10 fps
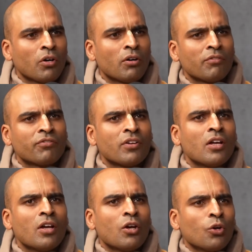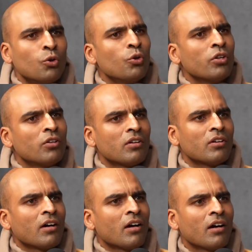of good
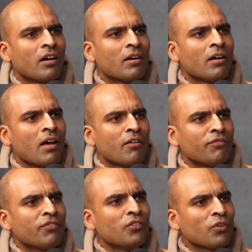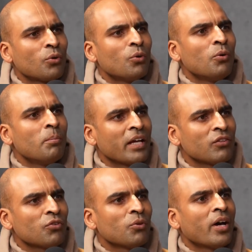physical,
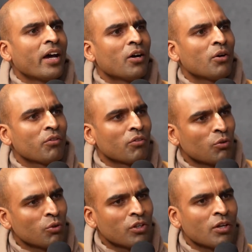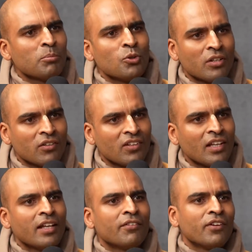mental health, good community
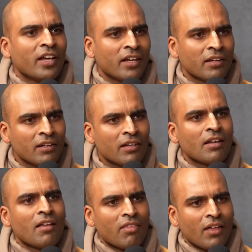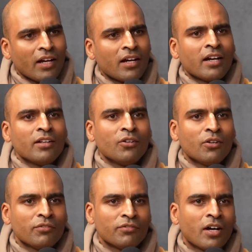living, that kind
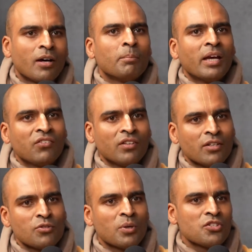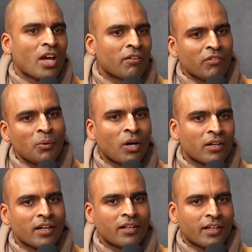of message which
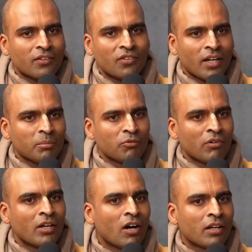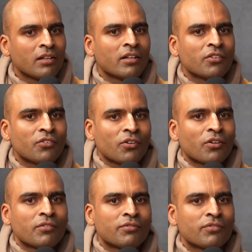everyone can accept regardless
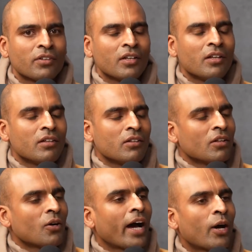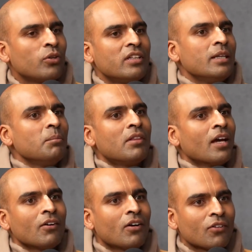of, you know, how deep
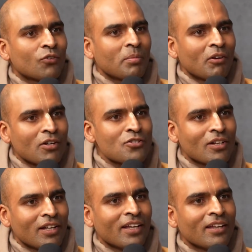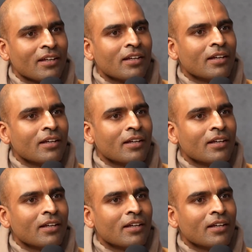they are spiritually.